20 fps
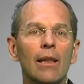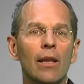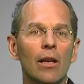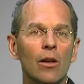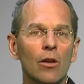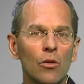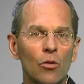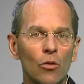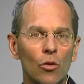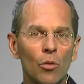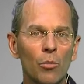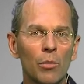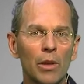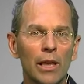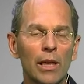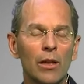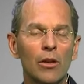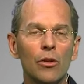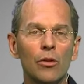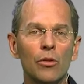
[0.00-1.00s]
that are
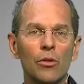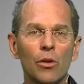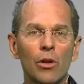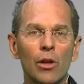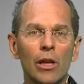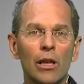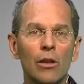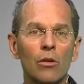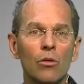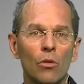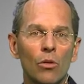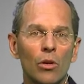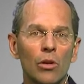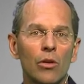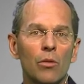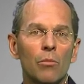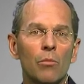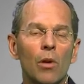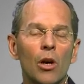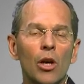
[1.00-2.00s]
normally
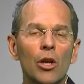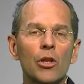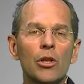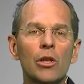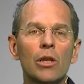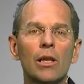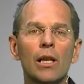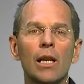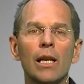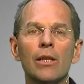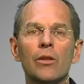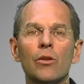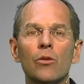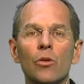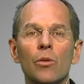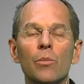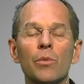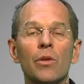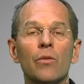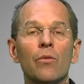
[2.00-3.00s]
ignored, the
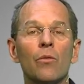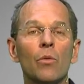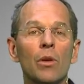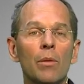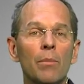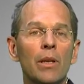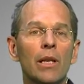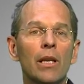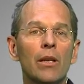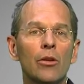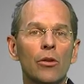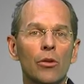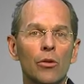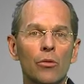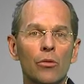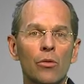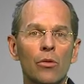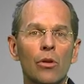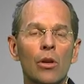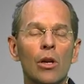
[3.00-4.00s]
marginalized groups of women and
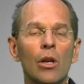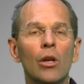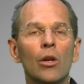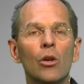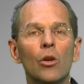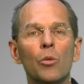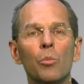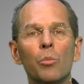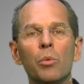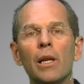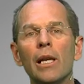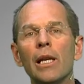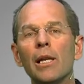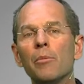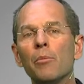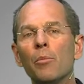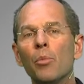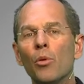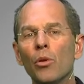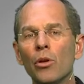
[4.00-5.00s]
youth who
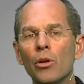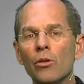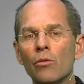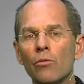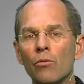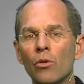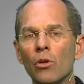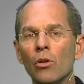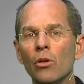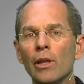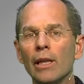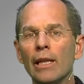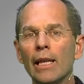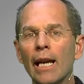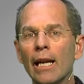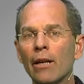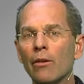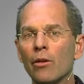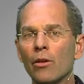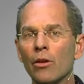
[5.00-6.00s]
play an important role
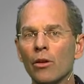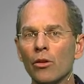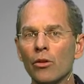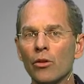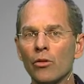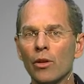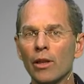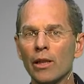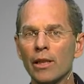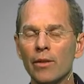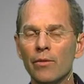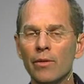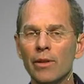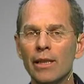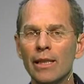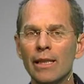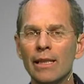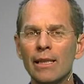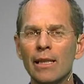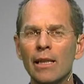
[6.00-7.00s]
in agricultural
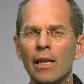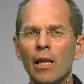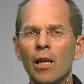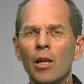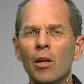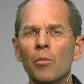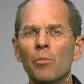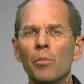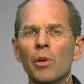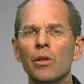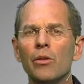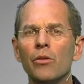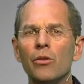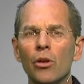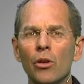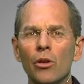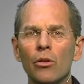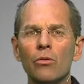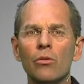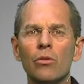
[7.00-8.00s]
activities but
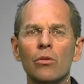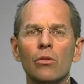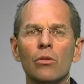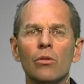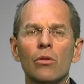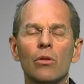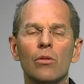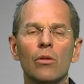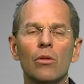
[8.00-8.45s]
don't